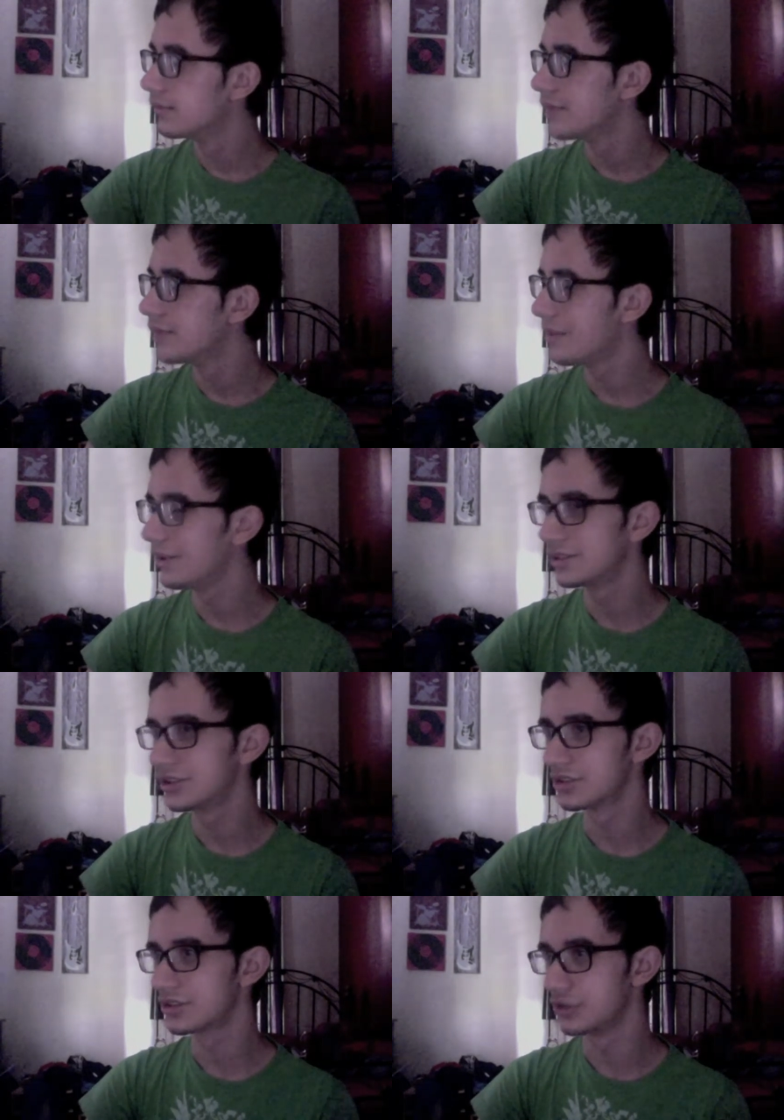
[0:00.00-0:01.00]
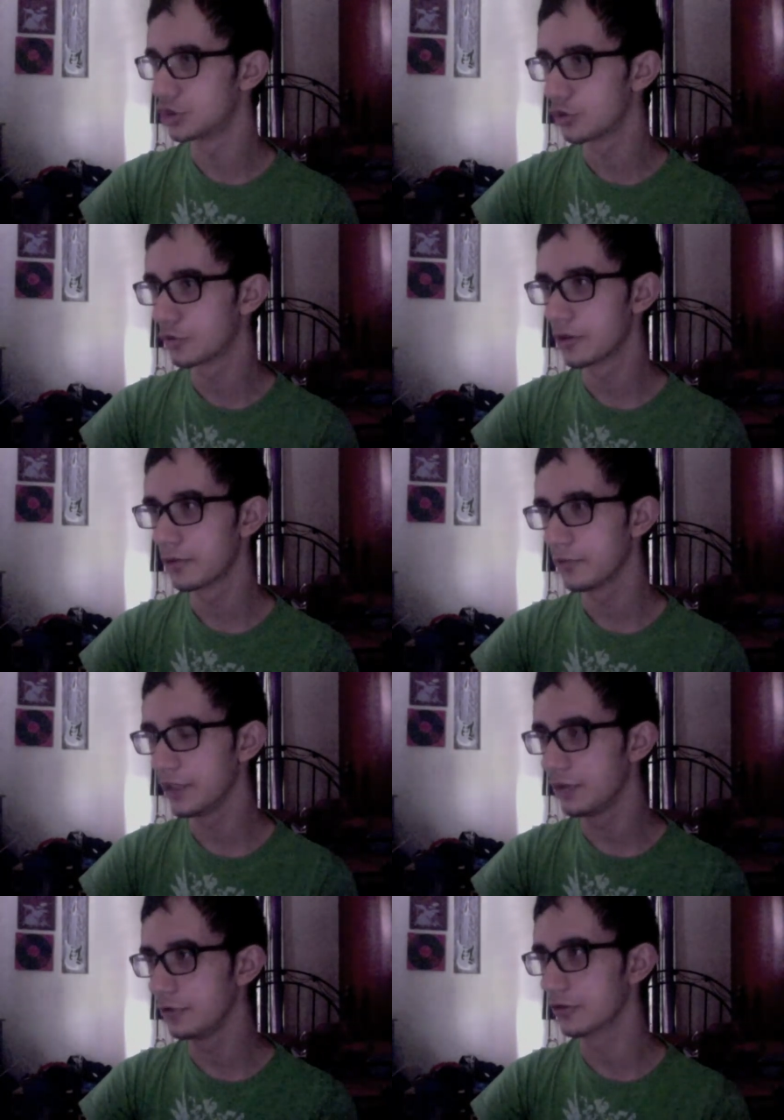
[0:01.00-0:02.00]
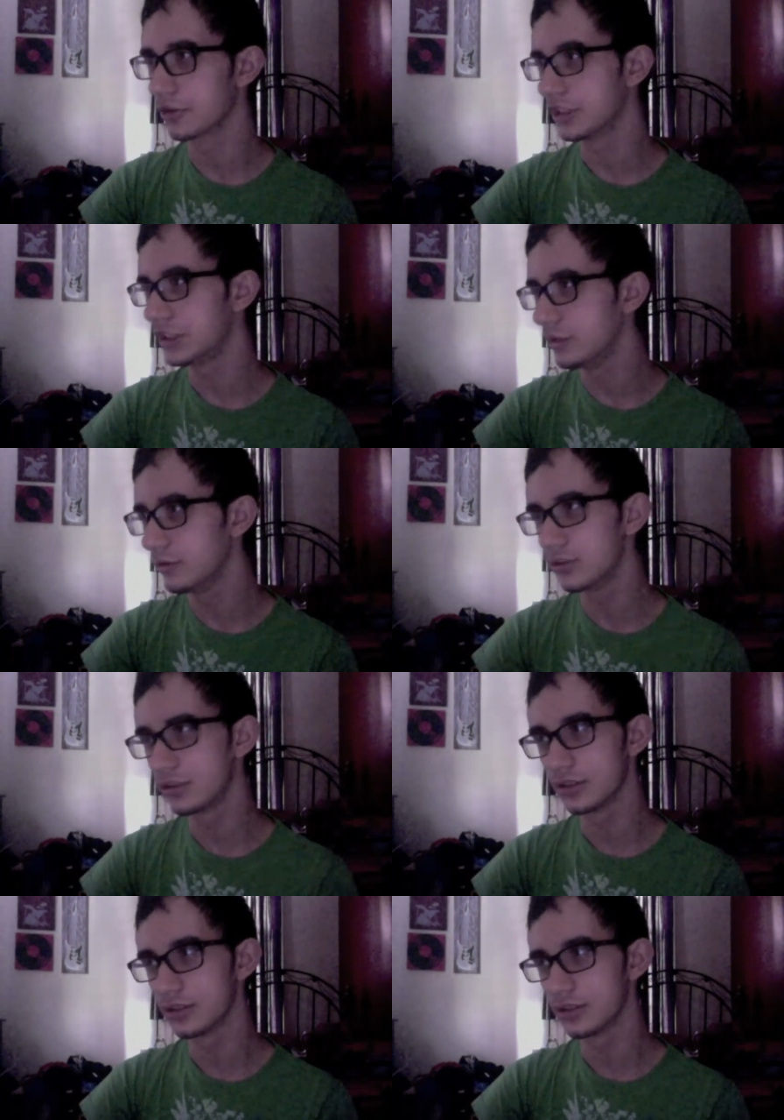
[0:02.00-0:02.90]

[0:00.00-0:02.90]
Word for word: maybe it's just because Sora and Riku are cute.